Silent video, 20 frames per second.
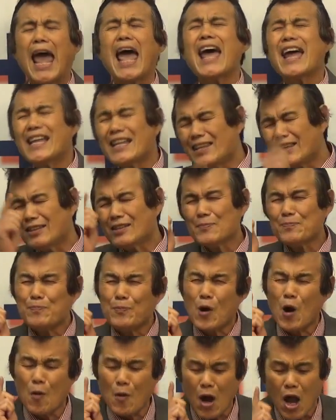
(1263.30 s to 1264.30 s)
and
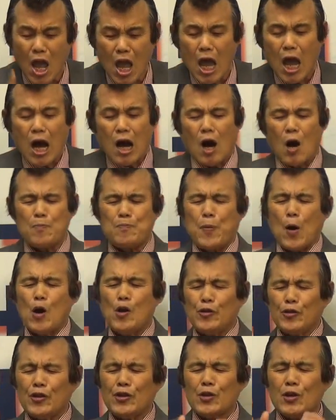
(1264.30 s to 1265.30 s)

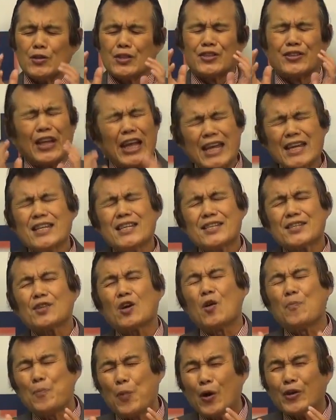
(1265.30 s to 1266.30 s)
upon the grace
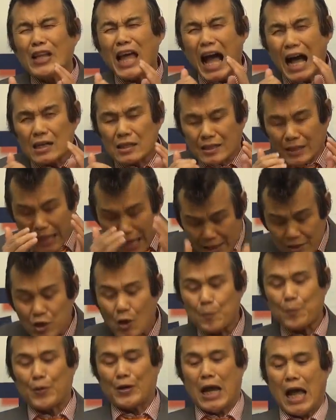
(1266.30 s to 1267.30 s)
upon
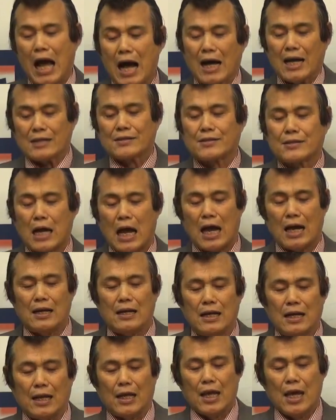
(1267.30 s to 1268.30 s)
us,
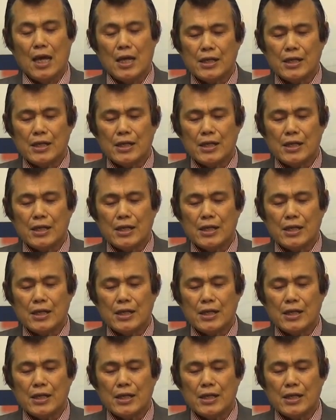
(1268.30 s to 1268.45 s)
hallelujah.